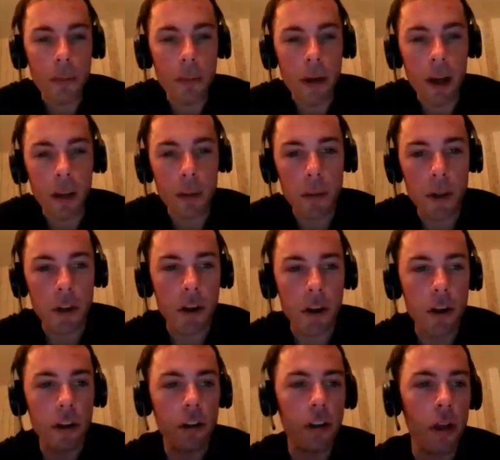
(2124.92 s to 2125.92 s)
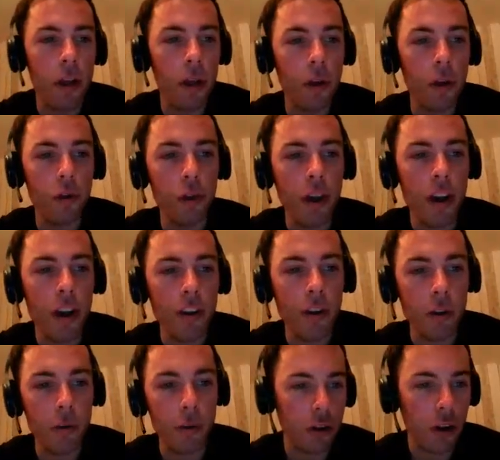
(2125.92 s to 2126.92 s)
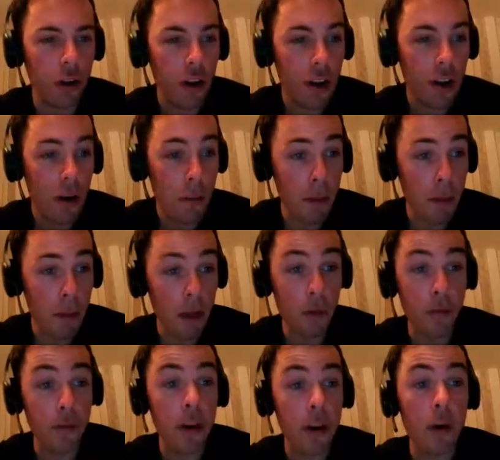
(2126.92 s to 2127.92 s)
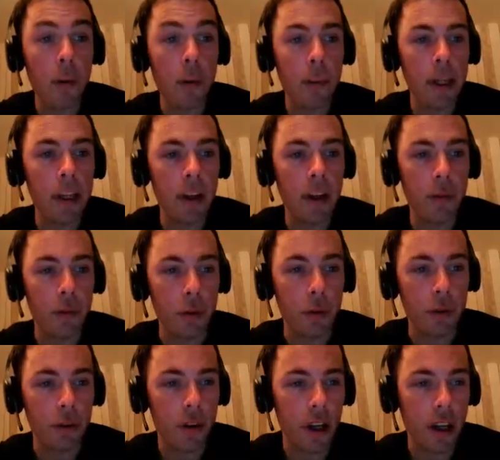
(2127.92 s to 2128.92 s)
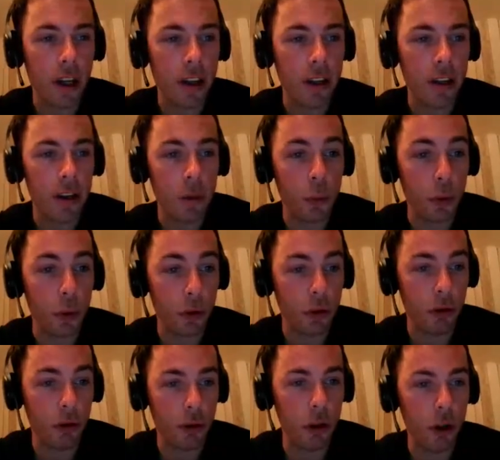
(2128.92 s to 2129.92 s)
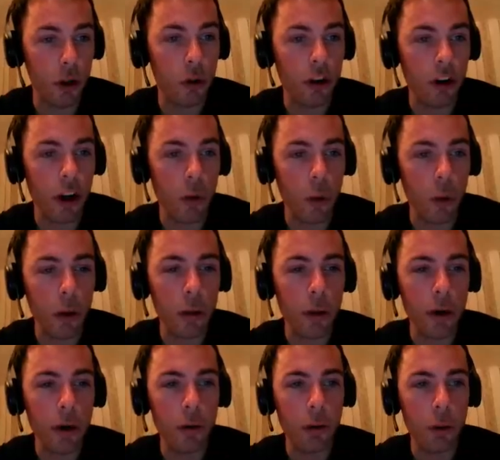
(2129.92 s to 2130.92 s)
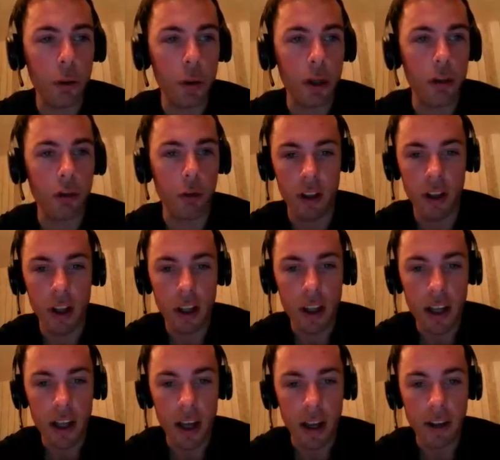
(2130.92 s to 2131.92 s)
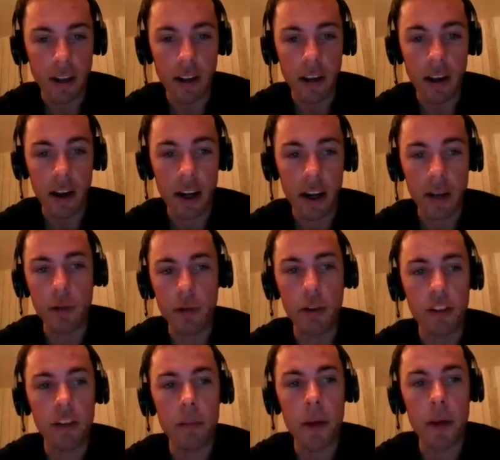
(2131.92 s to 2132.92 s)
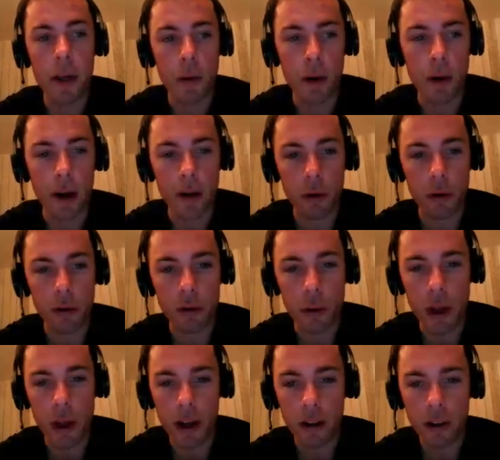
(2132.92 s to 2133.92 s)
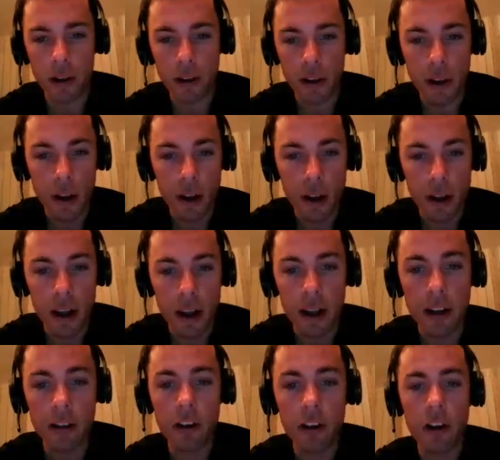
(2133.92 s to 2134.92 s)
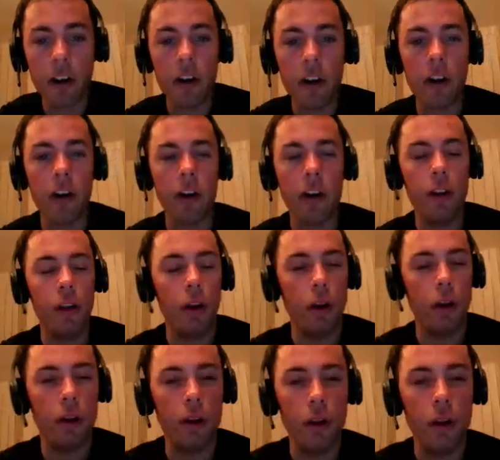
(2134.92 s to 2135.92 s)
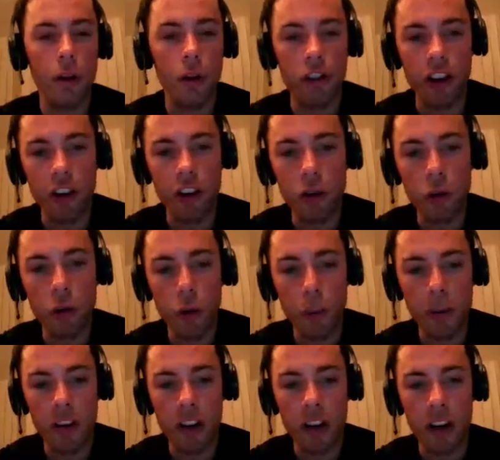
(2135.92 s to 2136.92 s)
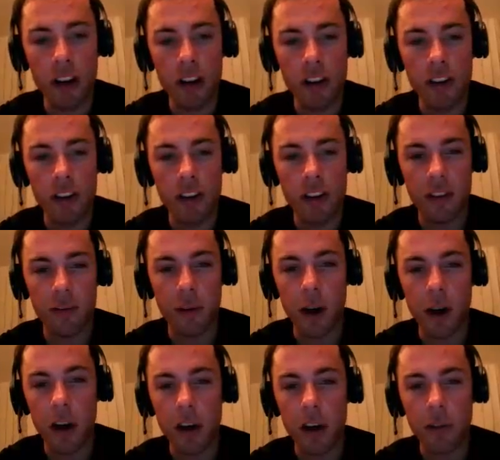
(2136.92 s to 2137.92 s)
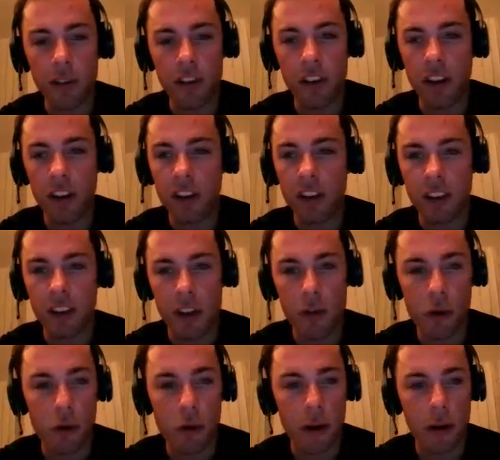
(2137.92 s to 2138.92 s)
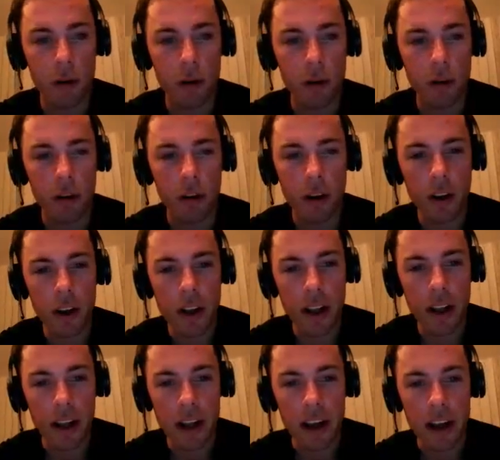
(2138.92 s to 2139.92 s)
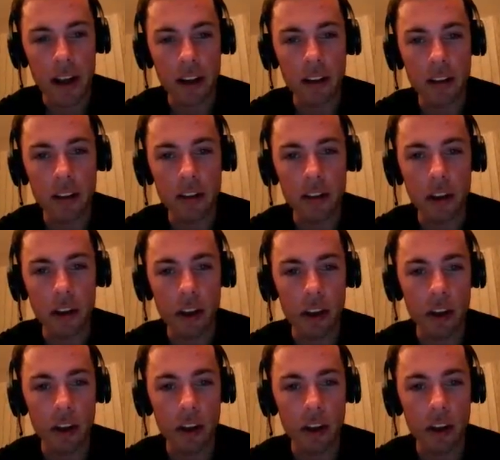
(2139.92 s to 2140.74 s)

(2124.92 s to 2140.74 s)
come back, because the two guys made a very big effort. Like, it was huge, like 133, and I haven't seen many riders do that. And the chase group is like 5, 6, 7 riders, and